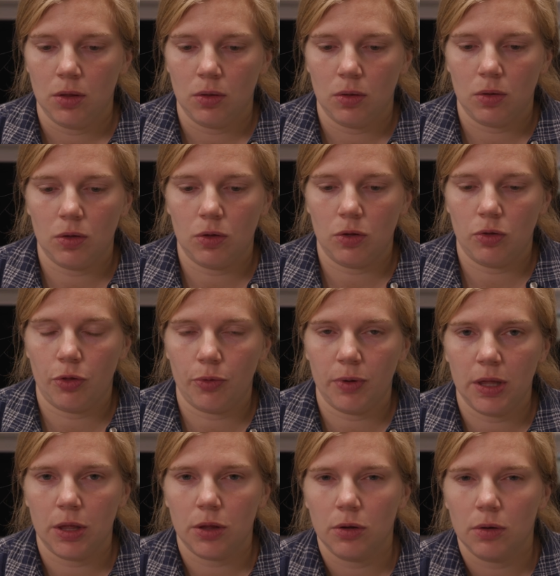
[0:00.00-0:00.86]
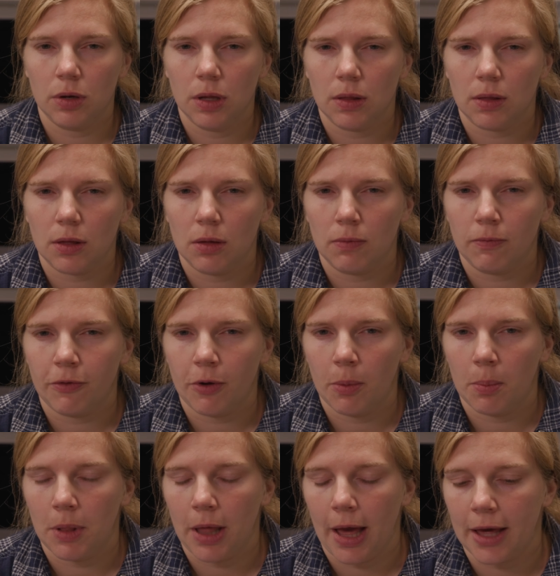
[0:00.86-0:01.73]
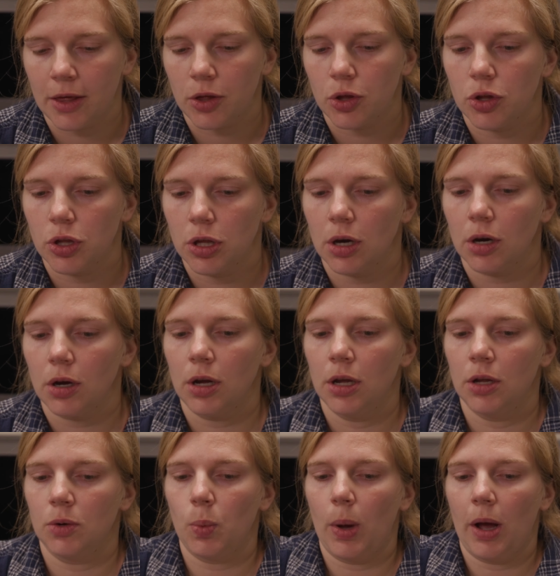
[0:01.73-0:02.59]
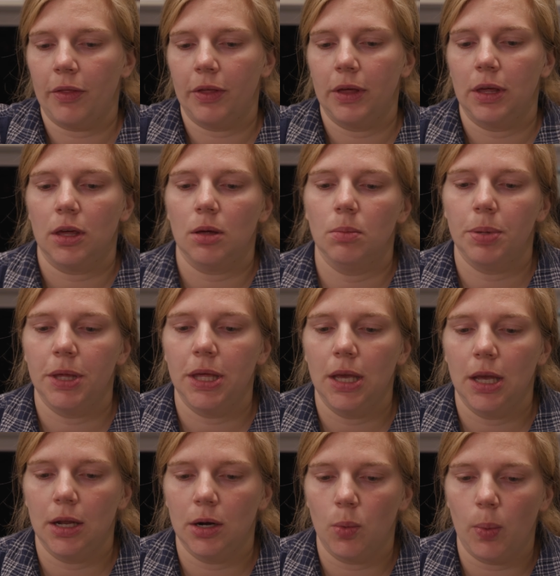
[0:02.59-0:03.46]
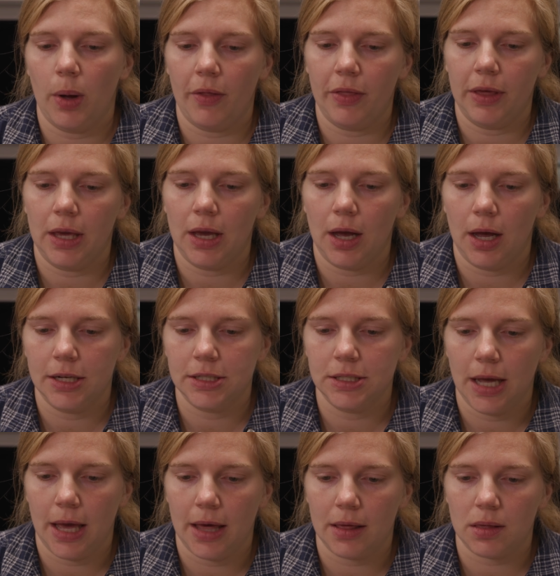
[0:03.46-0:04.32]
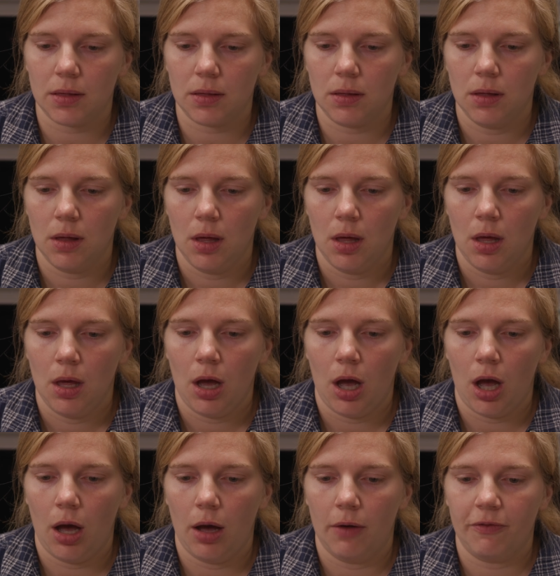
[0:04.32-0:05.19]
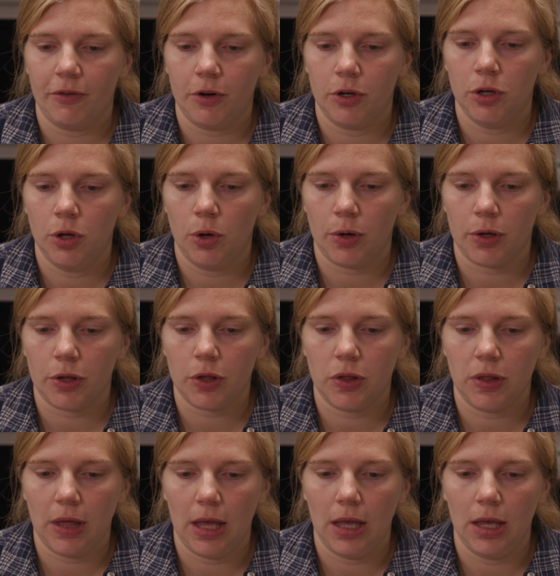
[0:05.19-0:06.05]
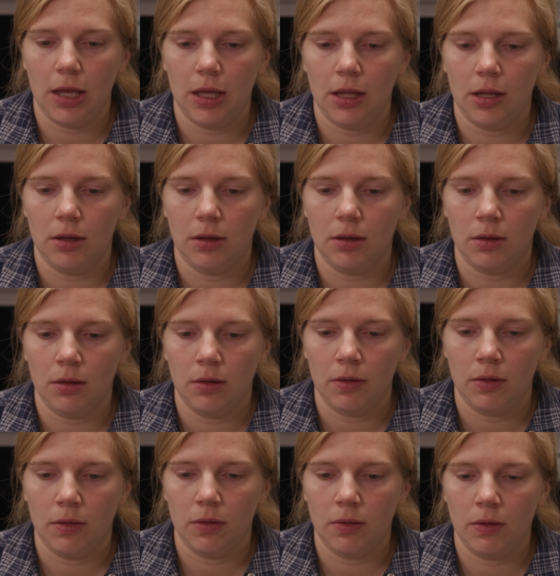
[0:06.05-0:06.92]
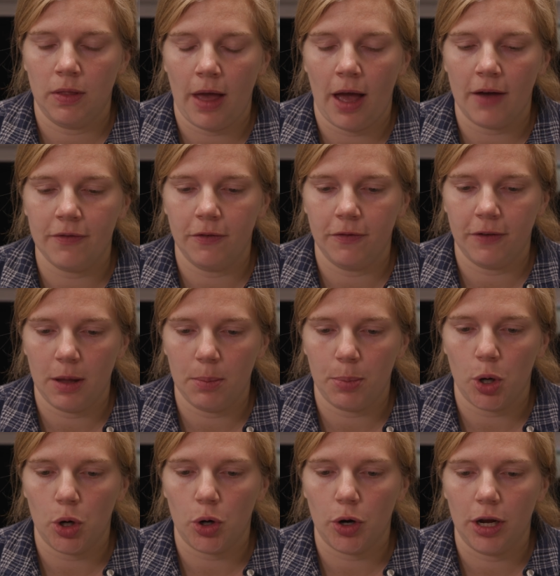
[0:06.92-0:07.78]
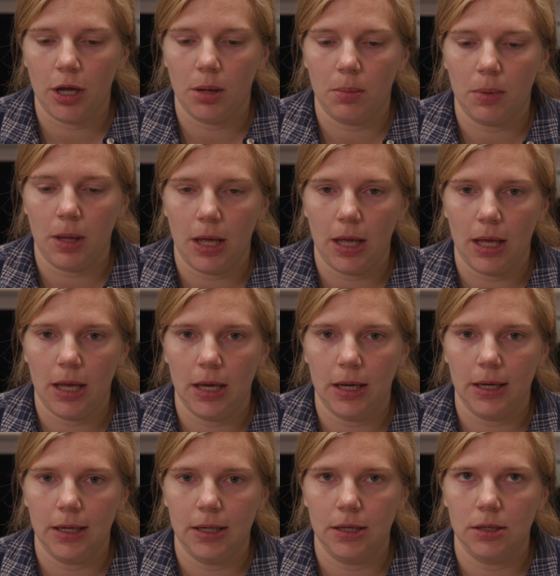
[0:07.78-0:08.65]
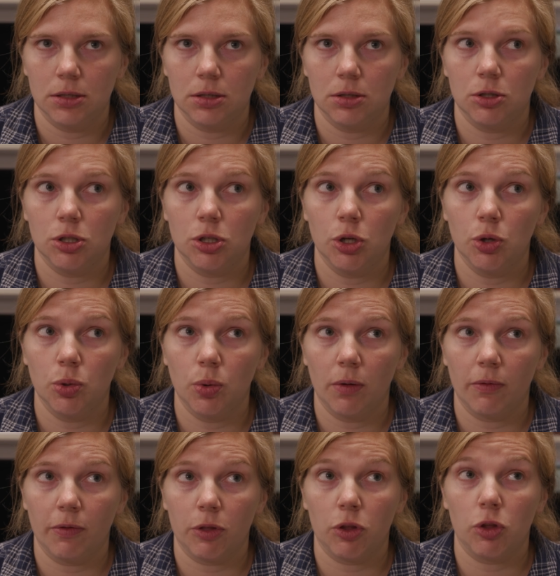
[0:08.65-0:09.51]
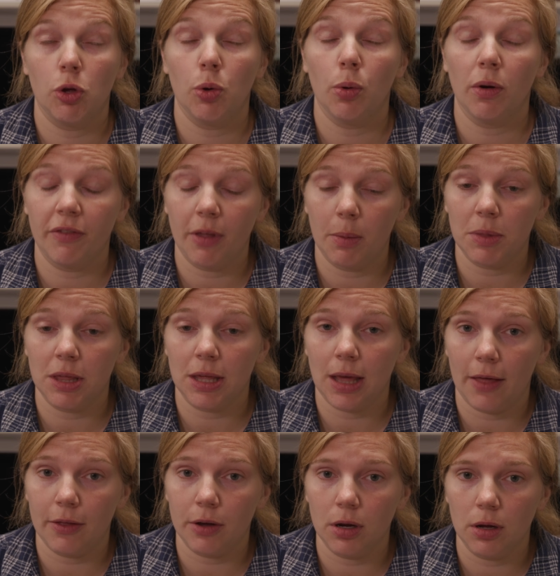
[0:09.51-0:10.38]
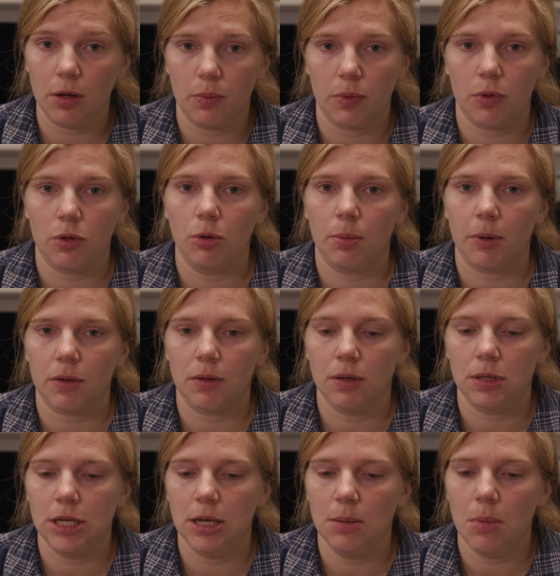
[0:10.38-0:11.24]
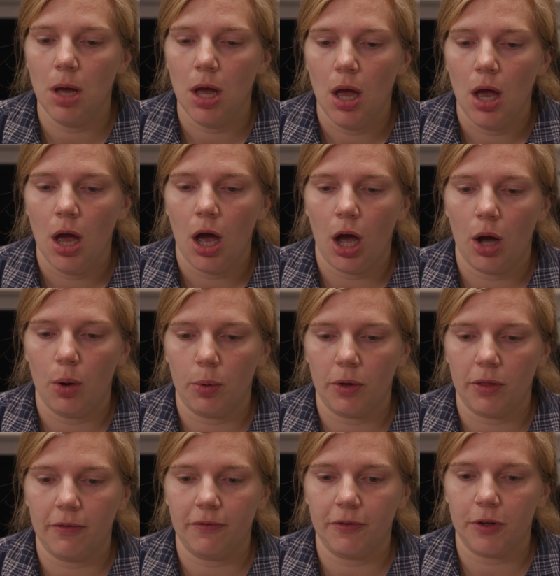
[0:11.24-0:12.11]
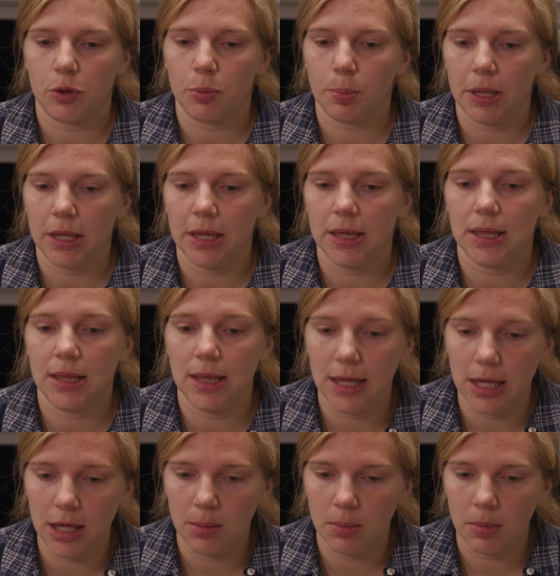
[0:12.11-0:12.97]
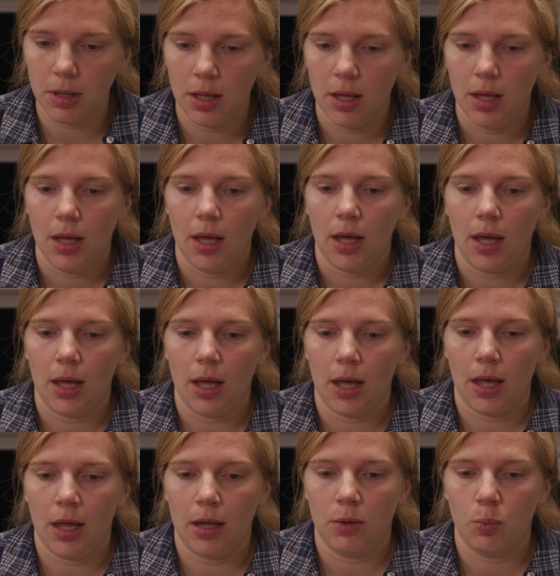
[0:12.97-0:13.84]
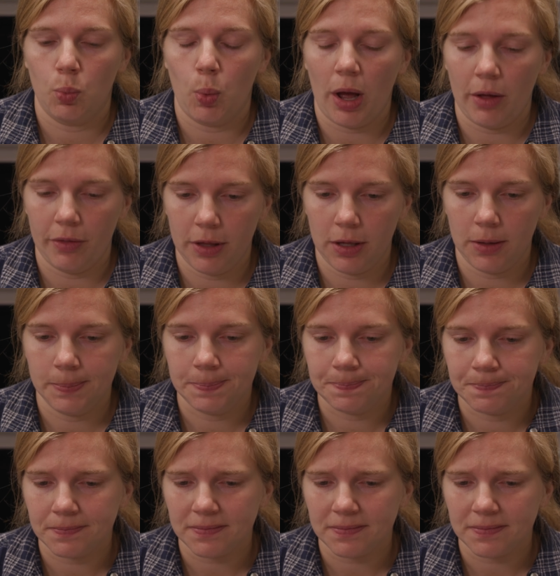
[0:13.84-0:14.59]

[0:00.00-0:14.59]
3 students from last year in welding compete in a welding contest for New York State in the FFA program, and two of them together, it was a 2-person team, were the first place team in welding,